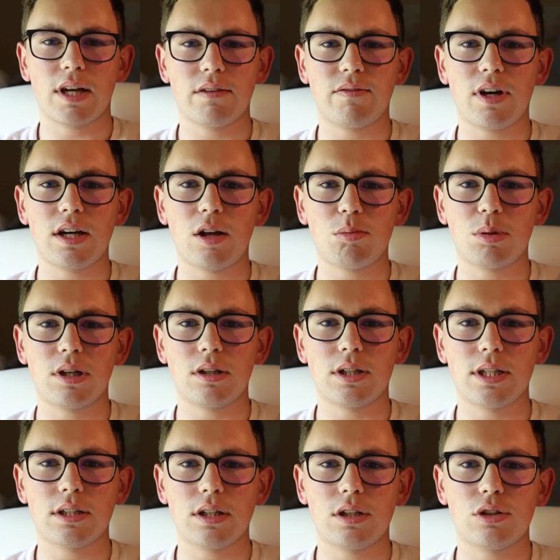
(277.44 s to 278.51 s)
can find it, I'll put a
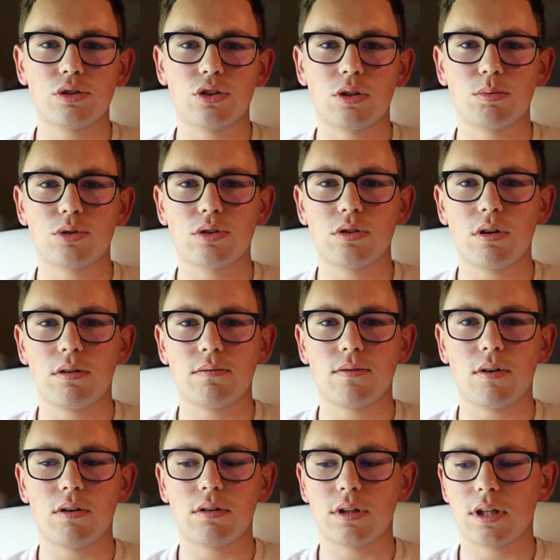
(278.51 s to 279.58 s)
link in the description of
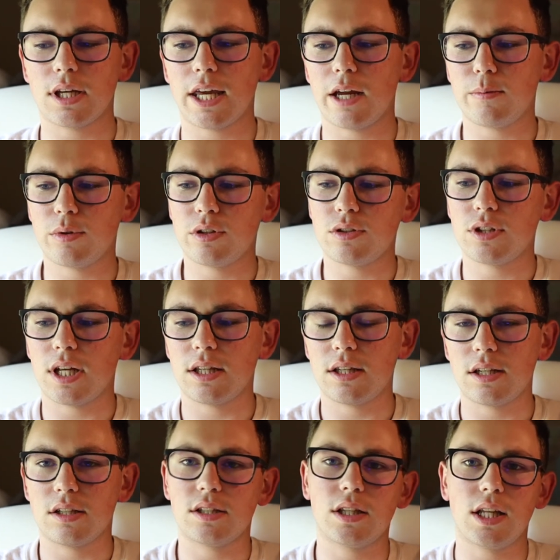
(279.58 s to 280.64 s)
all the cameras that
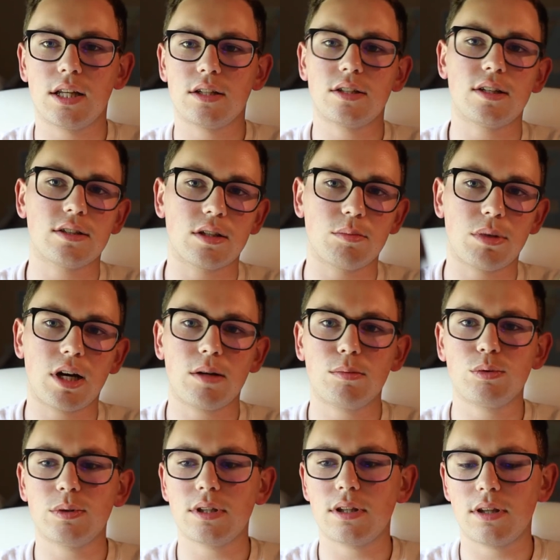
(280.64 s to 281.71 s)
this lens is compatible
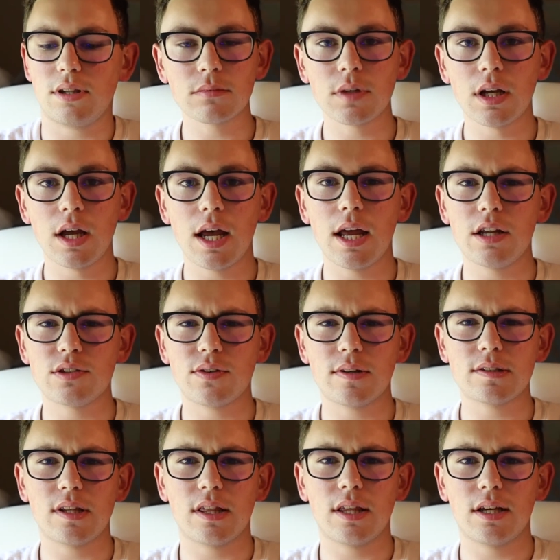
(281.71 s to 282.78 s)
with. And as far as
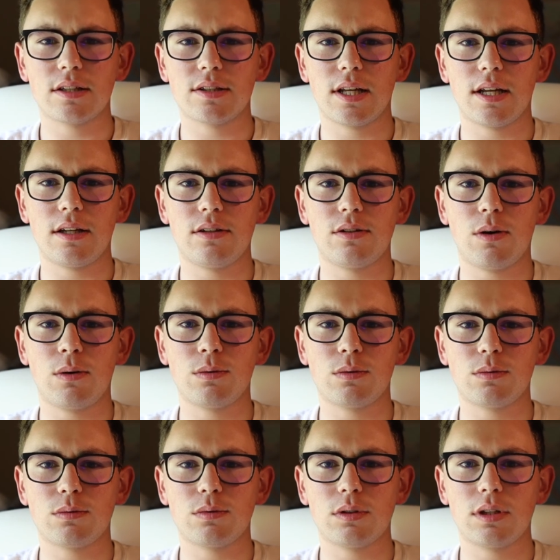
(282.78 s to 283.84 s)
the things that I don't
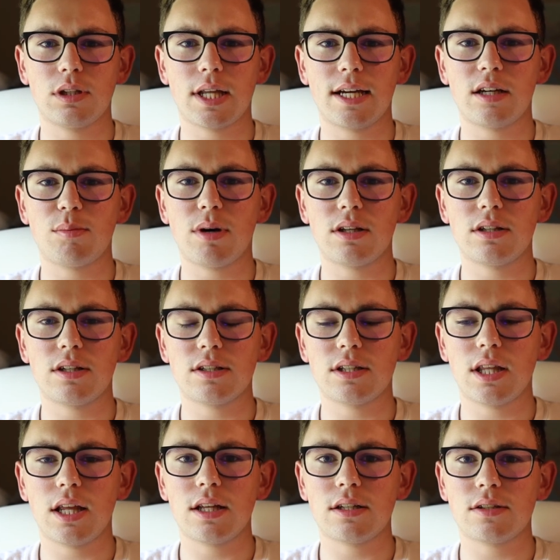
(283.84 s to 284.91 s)
really like about this
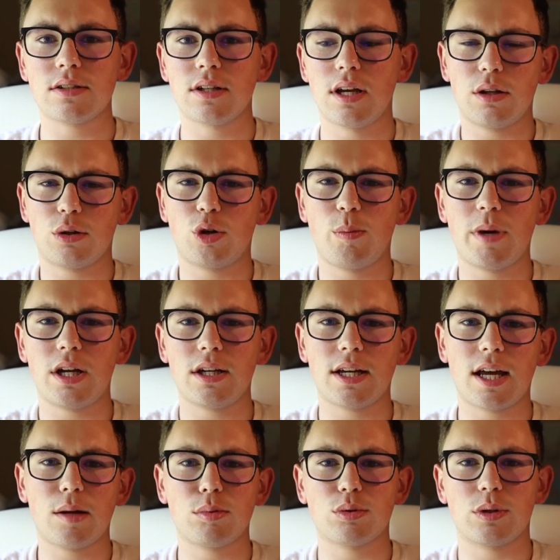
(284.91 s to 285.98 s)
lens, the chromatic
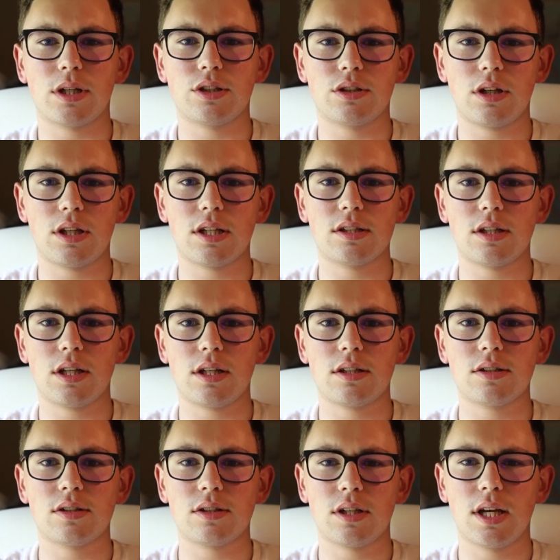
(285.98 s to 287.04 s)
aberration on this
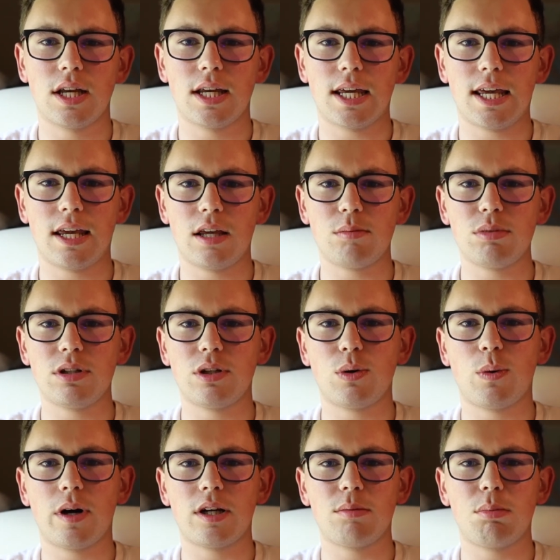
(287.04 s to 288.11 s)
lens can be
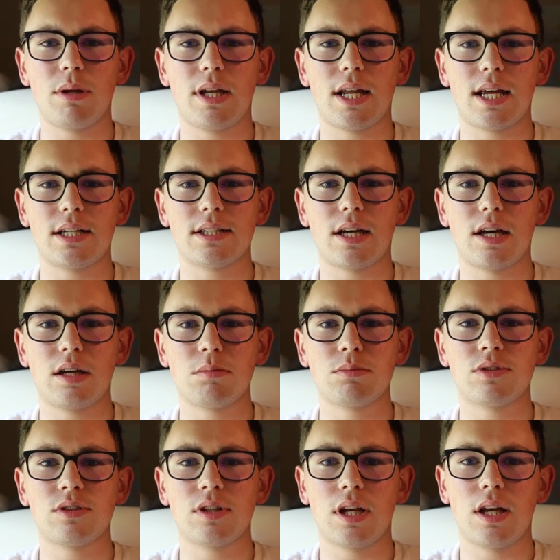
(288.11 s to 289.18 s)
quite a bit at
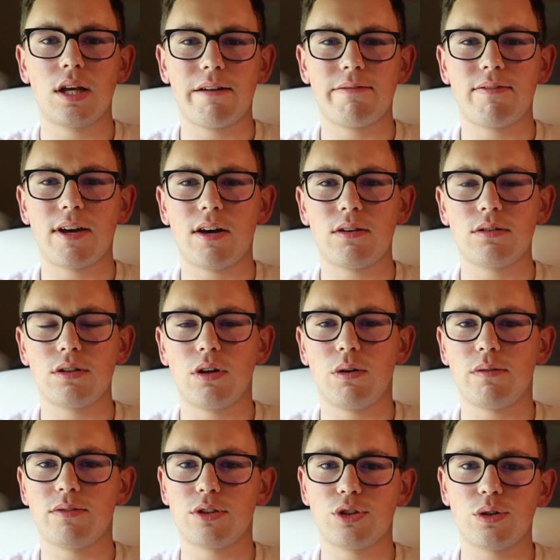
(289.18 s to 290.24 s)
times. I found,
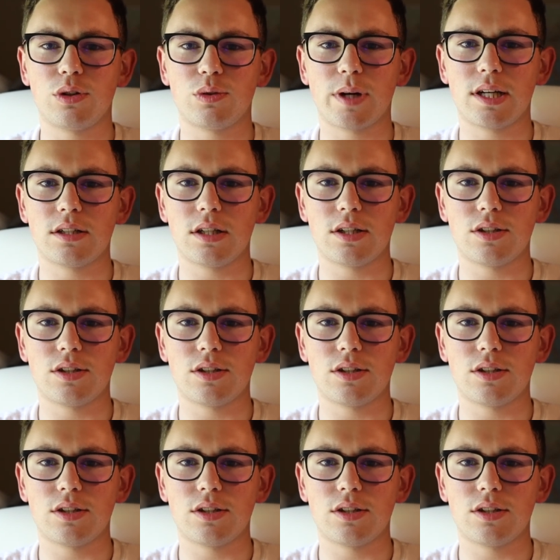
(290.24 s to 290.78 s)
if you're shooting right into the